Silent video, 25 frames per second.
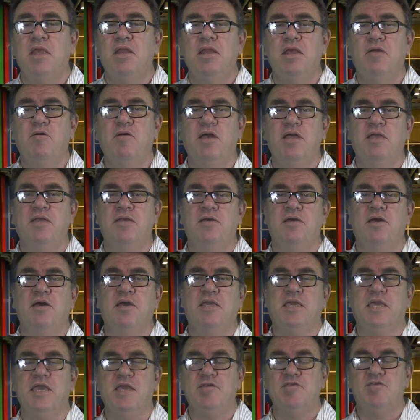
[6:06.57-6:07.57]
Now,
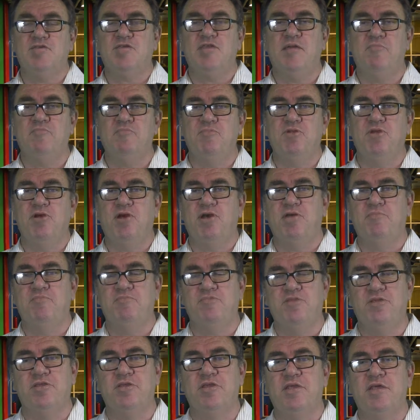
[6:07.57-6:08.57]
I guess
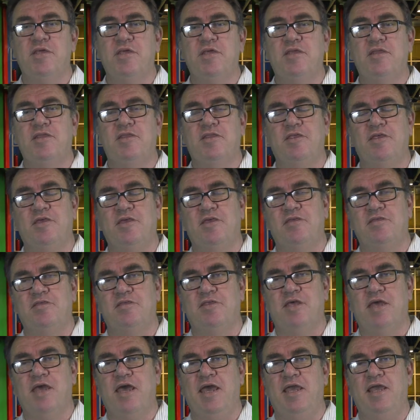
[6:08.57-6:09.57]
sometimes
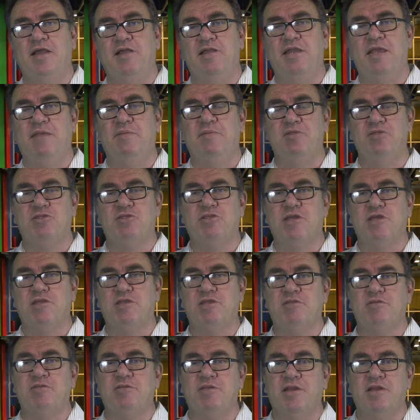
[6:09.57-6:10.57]
the hail damage
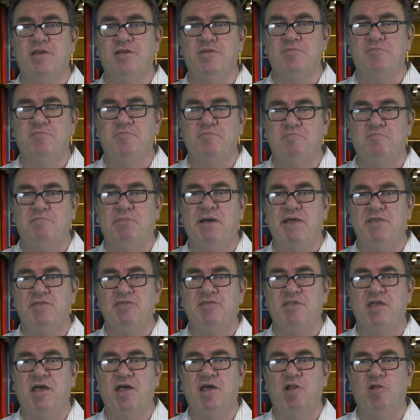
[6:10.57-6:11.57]
doesn't,
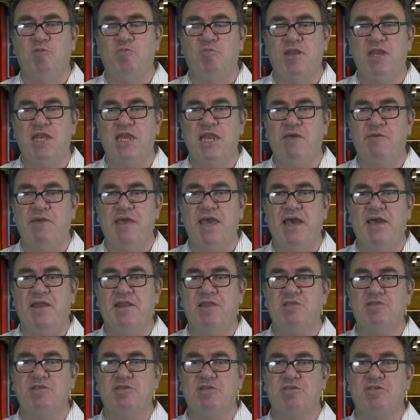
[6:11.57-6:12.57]
bust the whole window out.
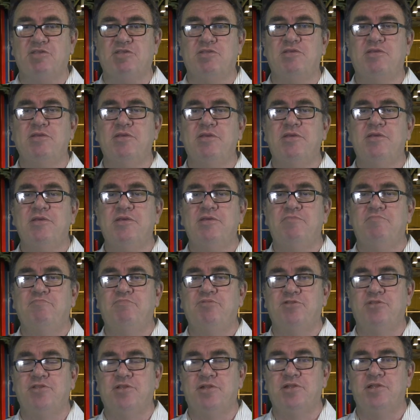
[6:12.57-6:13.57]
It just
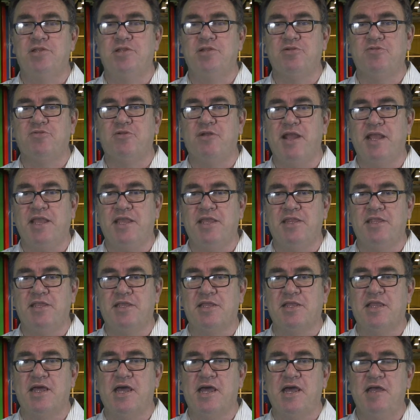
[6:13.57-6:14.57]
puts a little crack in the
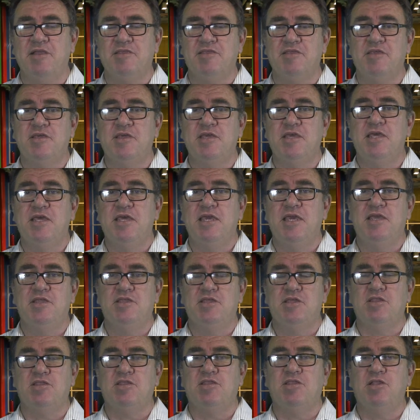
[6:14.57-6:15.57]
glass.
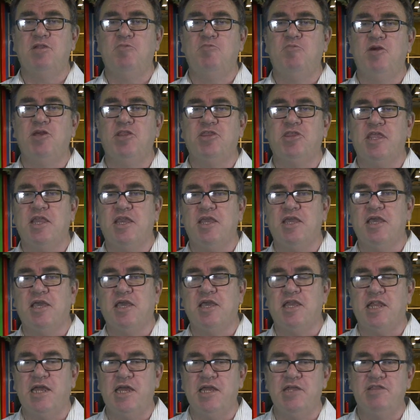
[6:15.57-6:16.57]
Is it still worth getting
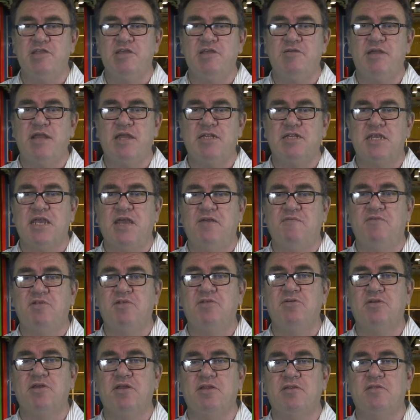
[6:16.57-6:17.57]
a glazier out to have a
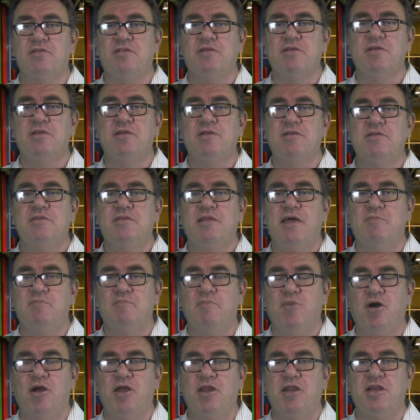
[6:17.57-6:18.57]
look at that
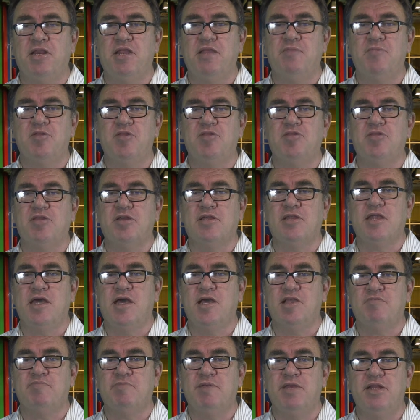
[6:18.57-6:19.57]
minor damage to
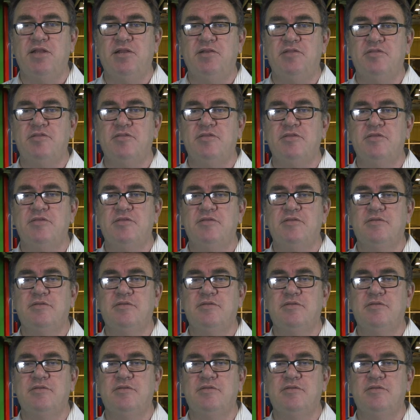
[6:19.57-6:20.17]
glass panels?